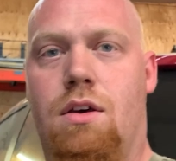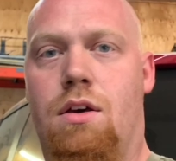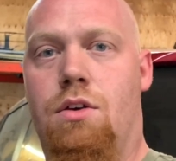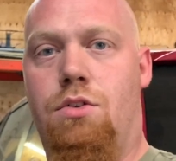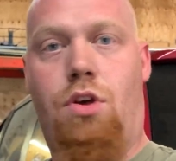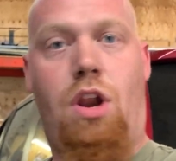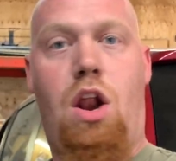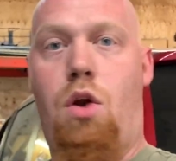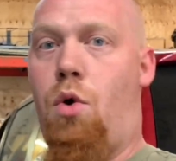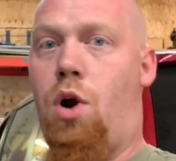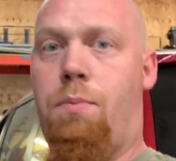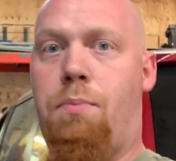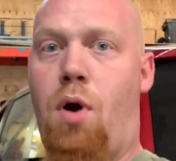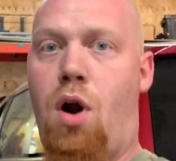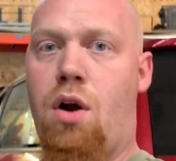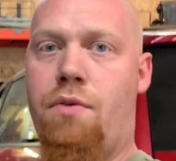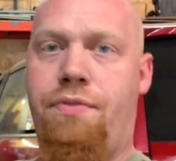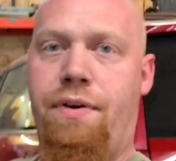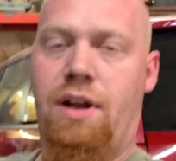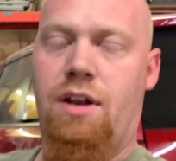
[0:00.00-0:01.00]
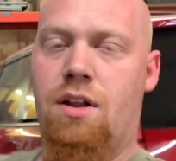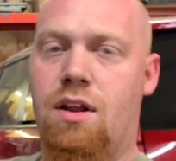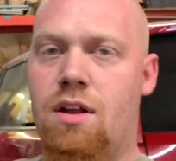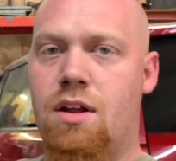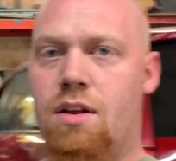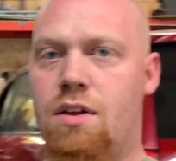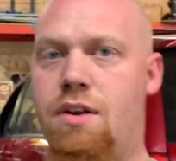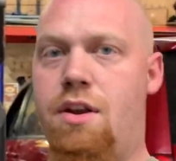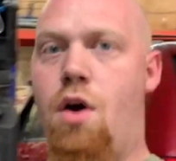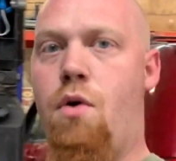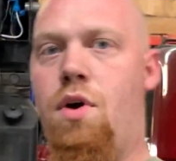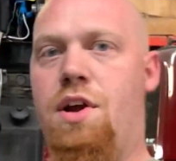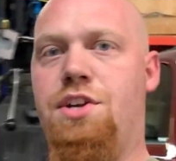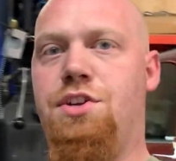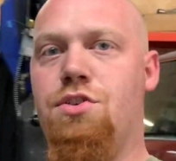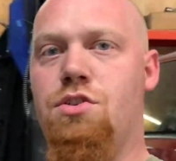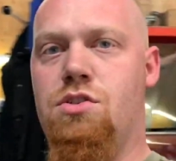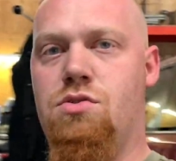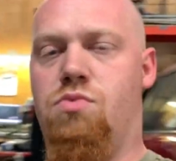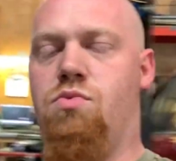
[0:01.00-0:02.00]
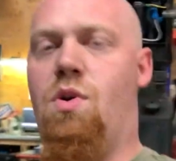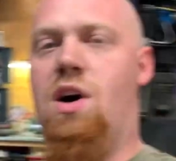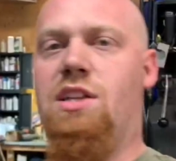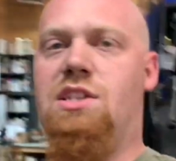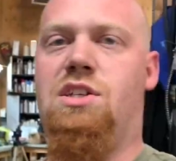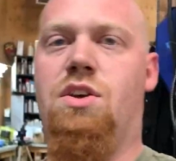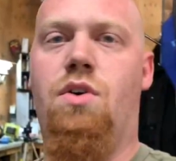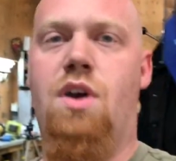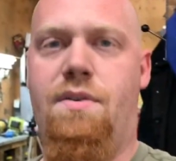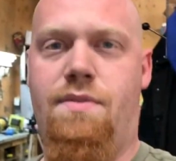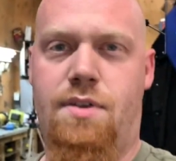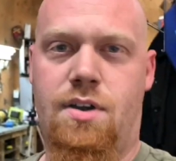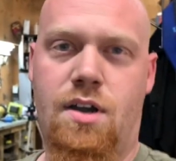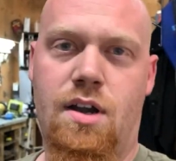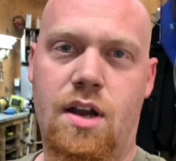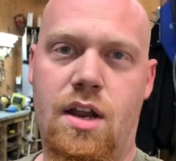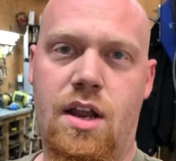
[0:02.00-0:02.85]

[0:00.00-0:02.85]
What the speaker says: So that worked perfect. No issues whatsoever.